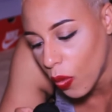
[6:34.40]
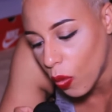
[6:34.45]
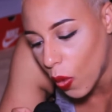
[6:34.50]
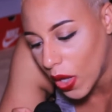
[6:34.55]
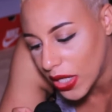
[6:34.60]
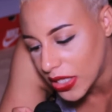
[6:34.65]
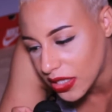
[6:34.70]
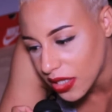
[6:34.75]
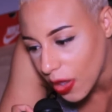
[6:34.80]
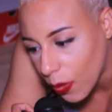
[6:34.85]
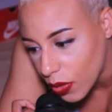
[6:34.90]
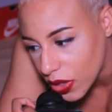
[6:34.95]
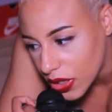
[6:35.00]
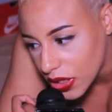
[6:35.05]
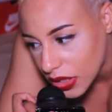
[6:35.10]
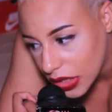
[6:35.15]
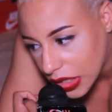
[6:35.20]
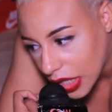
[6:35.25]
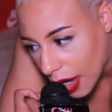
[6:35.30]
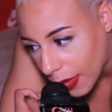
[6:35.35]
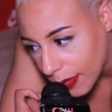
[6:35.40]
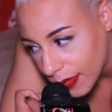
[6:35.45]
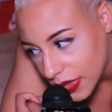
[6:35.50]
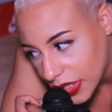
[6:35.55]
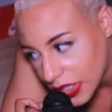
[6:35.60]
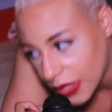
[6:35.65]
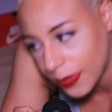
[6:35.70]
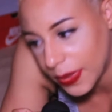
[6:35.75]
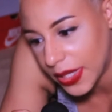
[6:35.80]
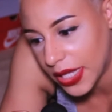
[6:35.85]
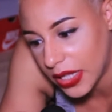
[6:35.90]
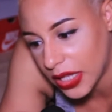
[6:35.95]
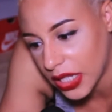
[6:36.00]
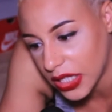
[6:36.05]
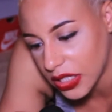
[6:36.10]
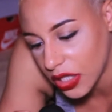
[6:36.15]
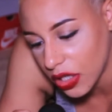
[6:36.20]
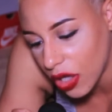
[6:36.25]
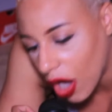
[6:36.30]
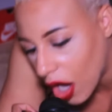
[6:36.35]
when someone comes to me
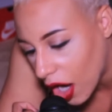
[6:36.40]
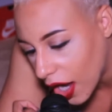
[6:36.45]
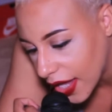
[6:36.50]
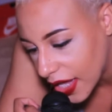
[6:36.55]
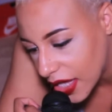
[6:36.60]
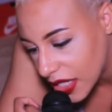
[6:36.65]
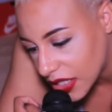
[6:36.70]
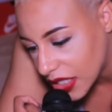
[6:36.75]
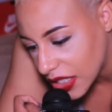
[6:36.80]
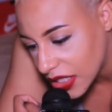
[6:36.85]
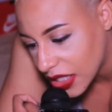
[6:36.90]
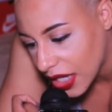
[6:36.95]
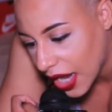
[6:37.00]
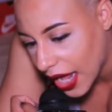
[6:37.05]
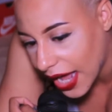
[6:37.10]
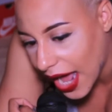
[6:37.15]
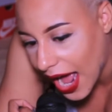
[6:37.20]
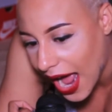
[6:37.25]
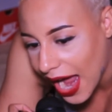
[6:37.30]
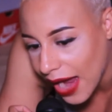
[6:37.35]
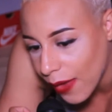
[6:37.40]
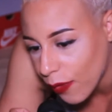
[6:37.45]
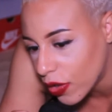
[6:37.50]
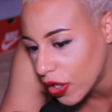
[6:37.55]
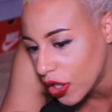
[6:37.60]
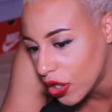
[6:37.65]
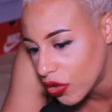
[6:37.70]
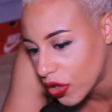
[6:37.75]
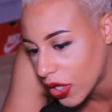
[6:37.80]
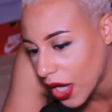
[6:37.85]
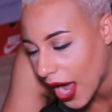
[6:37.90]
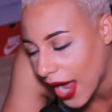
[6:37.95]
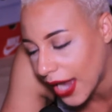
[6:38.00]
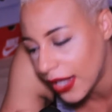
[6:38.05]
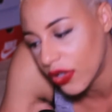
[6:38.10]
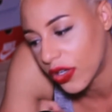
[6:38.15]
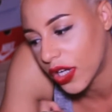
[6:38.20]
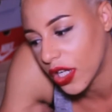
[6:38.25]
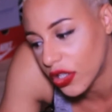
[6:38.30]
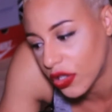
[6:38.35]
that's an artist, it's like I look
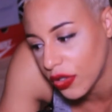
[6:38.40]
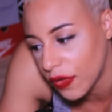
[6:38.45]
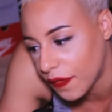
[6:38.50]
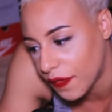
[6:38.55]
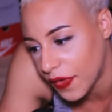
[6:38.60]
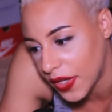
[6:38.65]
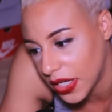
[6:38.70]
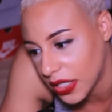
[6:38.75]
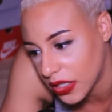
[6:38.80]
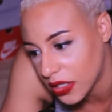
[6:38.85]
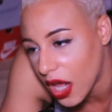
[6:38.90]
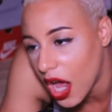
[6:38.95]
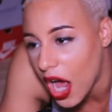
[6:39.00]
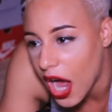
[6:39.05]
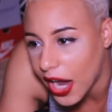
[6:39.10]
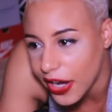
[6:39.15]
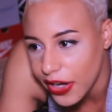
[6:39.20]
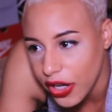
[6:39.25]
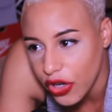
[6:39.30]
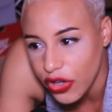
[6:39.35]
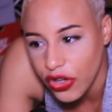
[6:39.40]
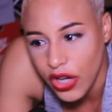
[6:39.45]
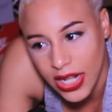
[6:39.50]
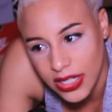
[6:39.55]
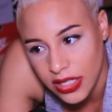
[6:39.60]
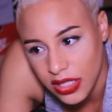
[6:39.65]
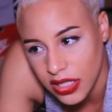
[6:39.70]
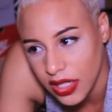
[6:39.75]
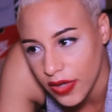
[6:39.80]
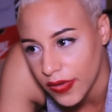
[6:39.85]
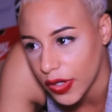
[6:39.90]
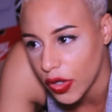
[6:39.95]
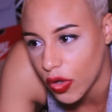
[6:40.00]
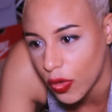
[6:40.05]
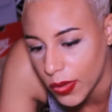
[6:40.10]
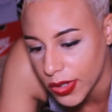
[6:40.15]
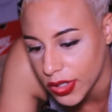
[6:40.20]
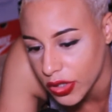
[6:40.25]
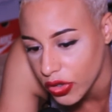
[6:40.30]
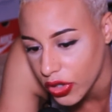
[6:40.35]
at two things. I don't necessarily
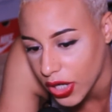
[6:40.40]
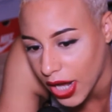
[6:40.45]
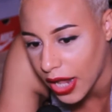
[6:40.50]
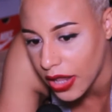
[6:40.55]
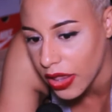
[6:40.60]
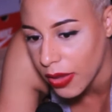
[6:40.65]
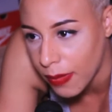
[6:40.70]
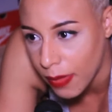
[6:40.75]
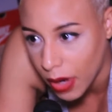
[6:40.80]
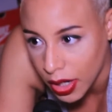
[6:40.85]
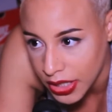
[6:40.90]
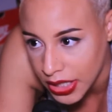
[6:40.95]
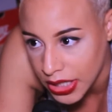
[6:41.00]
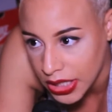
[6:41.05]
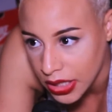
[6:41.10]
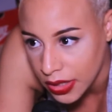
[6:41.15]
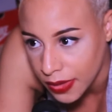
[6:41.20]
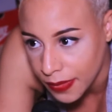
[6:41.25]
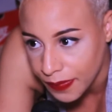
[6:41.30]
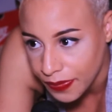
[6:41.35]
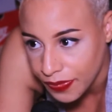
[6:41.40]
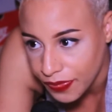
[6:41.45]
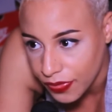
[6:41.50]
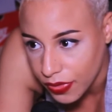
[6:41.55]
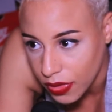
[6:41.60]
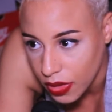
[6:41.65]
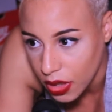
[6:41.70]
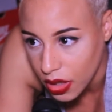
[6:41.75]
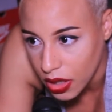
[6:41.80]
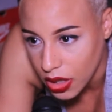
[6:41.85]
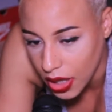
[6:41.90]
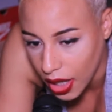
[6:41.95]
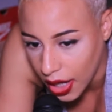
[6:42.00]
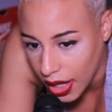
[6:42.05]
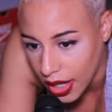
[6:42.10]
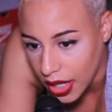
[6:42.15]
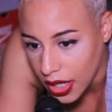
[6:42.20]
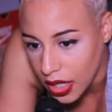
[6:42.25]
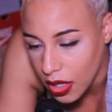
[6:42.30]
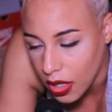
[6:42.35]
always look at the money. Yeah.
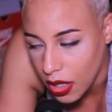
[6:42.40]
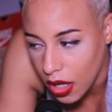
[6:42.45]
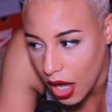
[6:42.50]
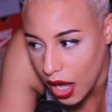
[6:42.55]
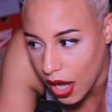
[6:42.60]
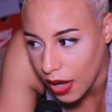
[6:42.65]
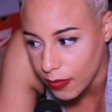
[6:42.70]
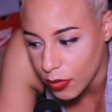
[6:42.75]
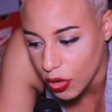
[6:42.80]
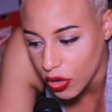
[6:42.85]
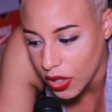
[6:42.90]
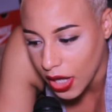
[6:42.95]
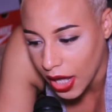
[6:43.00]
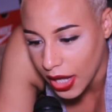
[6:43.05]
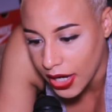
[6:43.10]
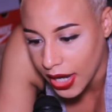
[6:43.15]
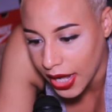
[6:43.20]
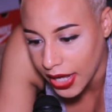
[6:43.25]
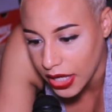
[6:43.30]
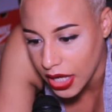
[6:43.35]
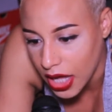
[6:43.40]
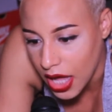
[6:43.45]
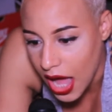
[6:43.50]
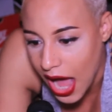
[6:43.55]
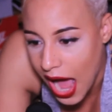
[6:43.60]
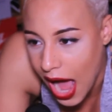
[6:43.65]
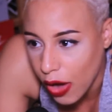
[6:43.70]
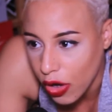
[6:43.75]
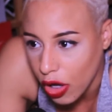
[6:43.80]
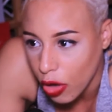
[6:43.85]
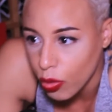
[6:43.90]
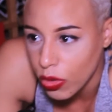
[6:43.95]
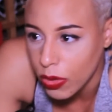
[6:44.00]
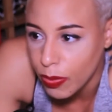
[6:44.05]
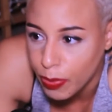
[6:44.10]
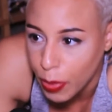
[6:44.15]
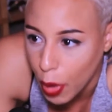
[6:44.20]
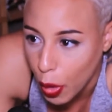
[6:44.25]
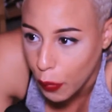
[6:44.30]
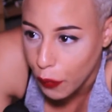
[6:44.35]
I look at, like, how can we
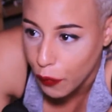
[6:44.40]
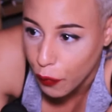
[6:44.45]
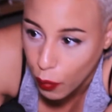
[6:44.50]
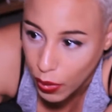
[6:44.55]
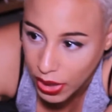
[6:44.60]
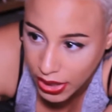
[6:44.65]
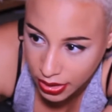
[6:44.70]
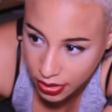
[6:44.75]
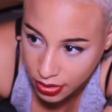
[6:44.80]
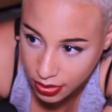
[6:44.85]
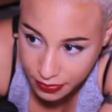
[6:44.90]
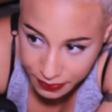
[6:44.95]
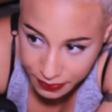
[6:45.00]
both win?